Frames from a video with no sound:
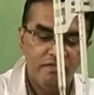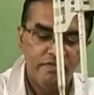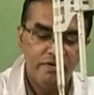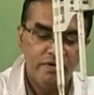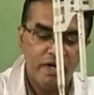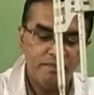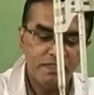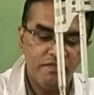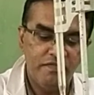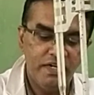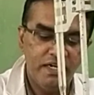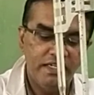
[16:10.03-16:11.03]
Few drops
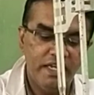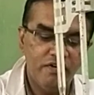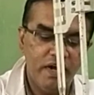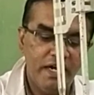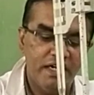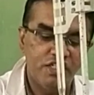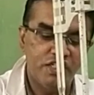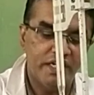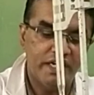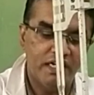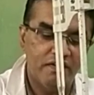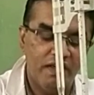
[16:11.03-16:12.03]
of EDTA you add and
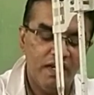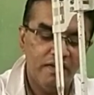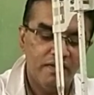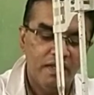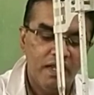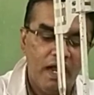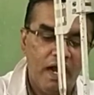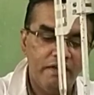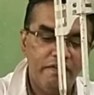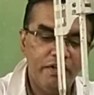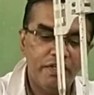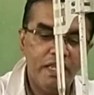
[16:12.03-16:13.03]
shake it well.
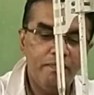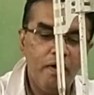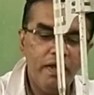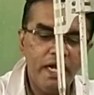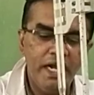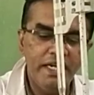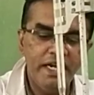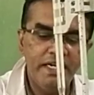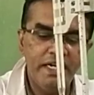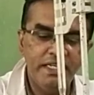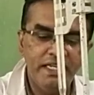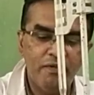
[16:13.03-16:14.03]
And when you keep on adding
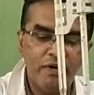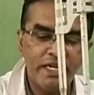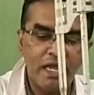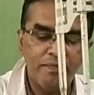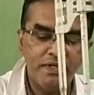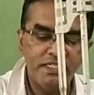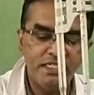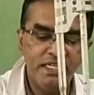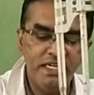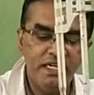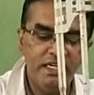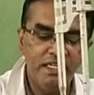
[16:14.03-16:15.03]
EDTA, what happens?
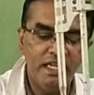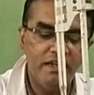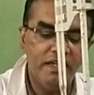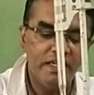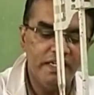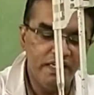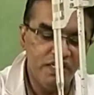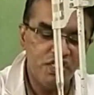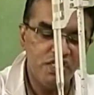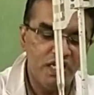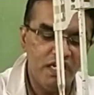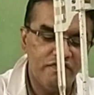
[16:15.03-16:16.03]
EDTA
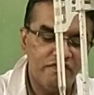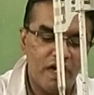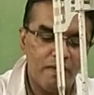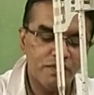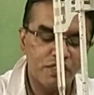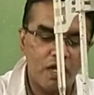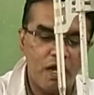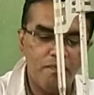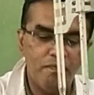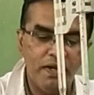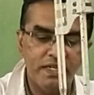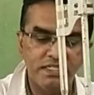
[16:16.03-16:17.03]
initially forms
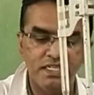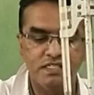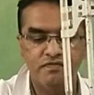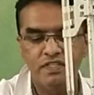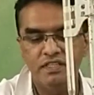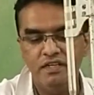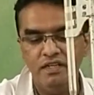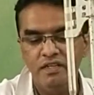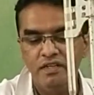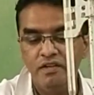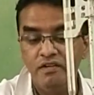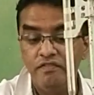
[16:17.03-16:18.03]
complexes with the
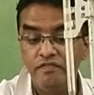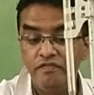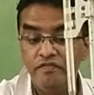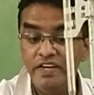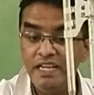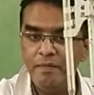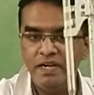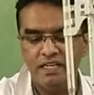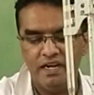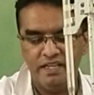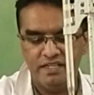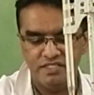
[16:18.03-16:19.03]
free
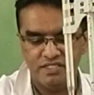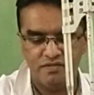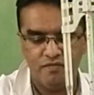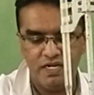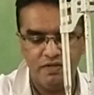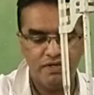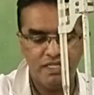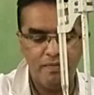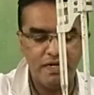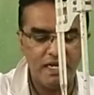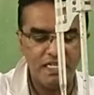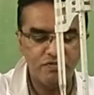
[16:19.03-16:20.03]
metal ions. Whatever the
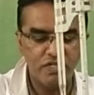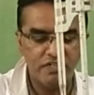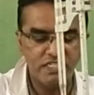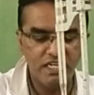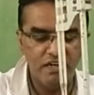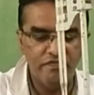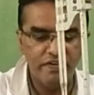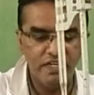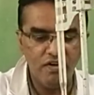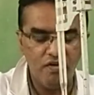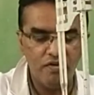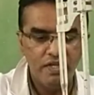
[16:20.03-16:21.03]
metal ions which are still free,
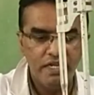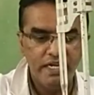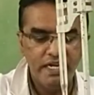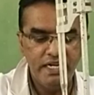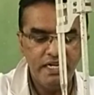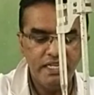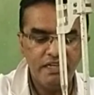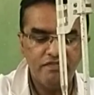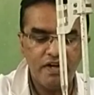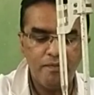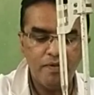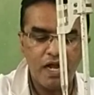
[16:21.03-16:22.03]
no. EDTA
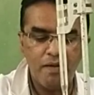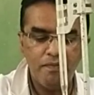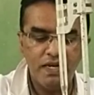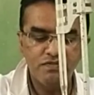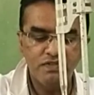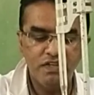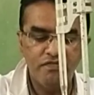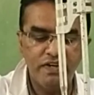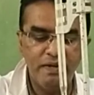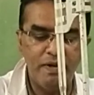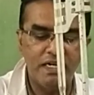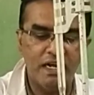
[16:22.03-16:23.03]
form complex with the
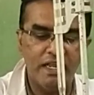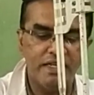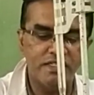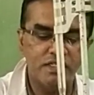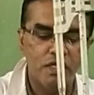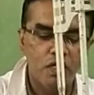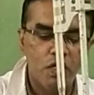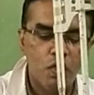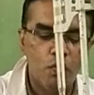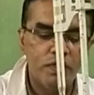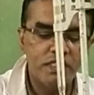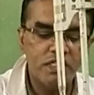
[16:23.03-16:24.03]
free metal ions.
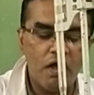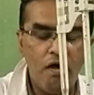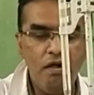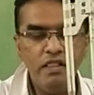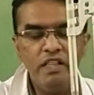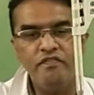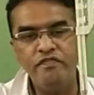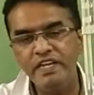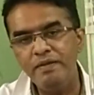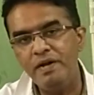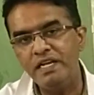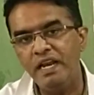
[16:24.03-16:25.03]
Once all the
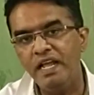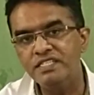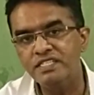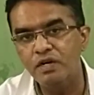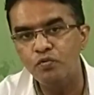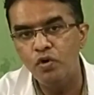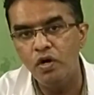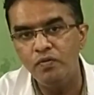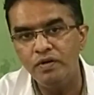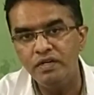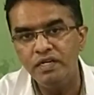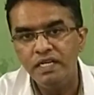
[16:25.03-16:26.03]
free metal ions are
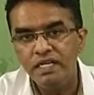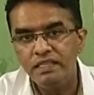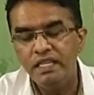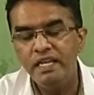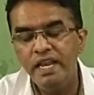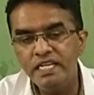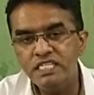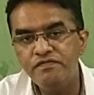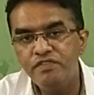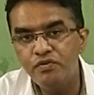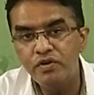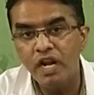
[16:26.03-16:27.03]
over, the next
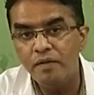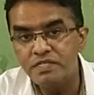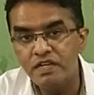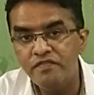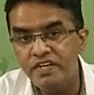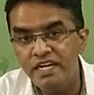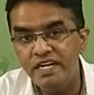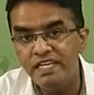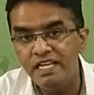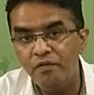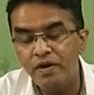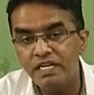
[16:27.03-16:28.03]
few drops of
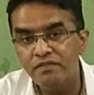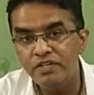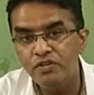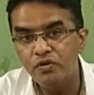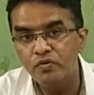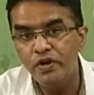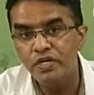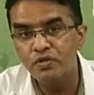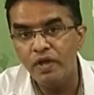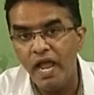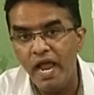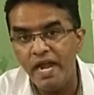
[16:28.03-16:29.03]
EDTA, whatever you are going
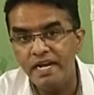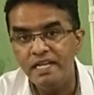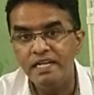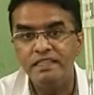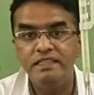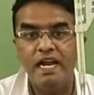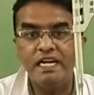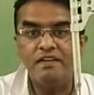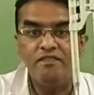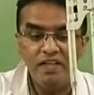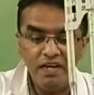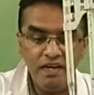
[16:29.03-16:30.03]
to add, that
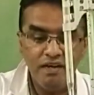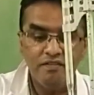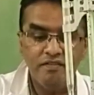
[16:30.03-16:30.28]
will